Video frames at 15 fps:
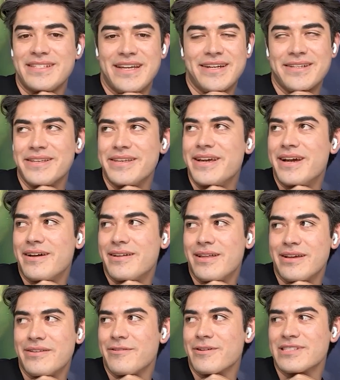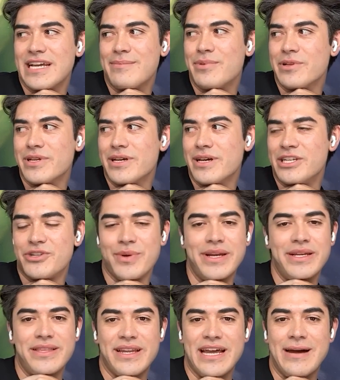Exactly, yeah. Like, for example, a
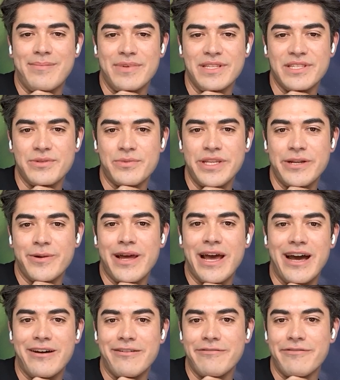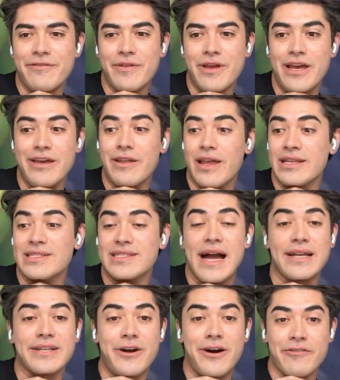trade that happens, we don't have a
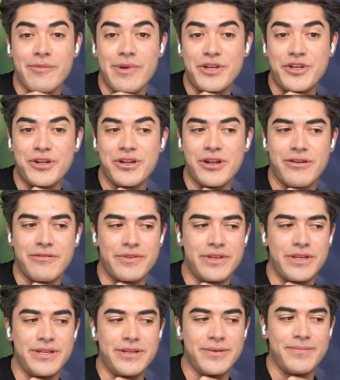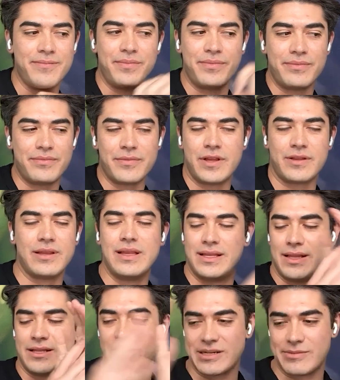exact confirmation of the... Well,
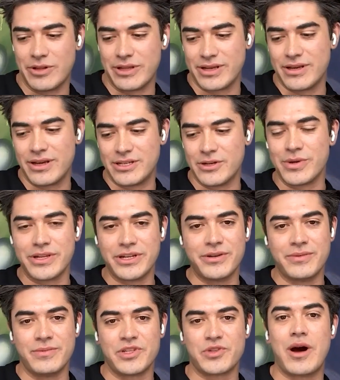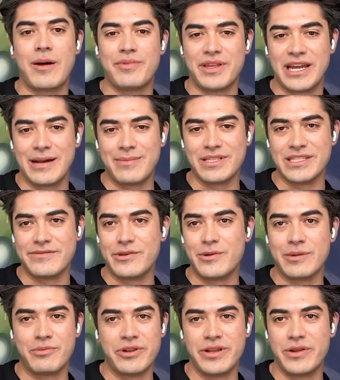let's talk about like a token swap that happens. If you
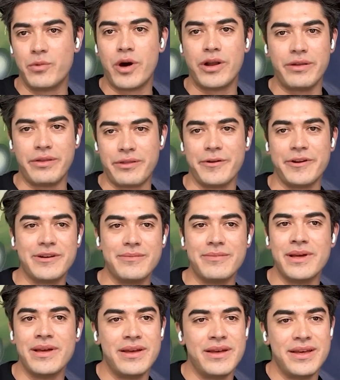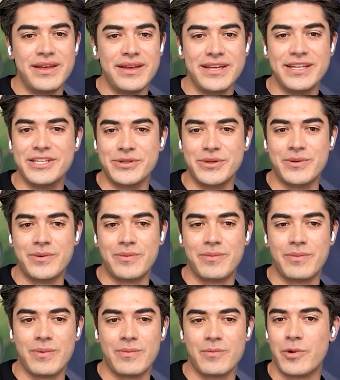want to put in 1 Ethereum into
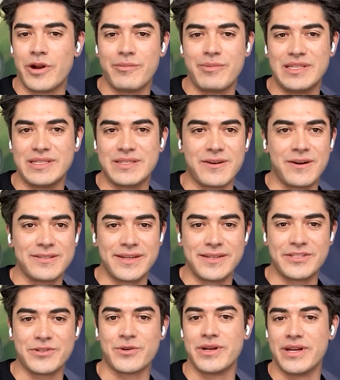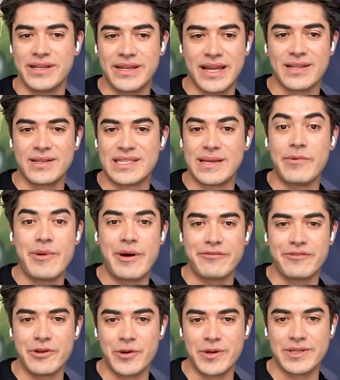one of the pieces of content in Zora and get some amount
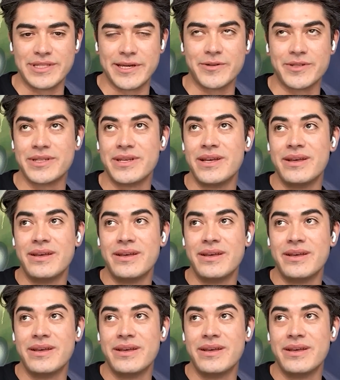of tokens out,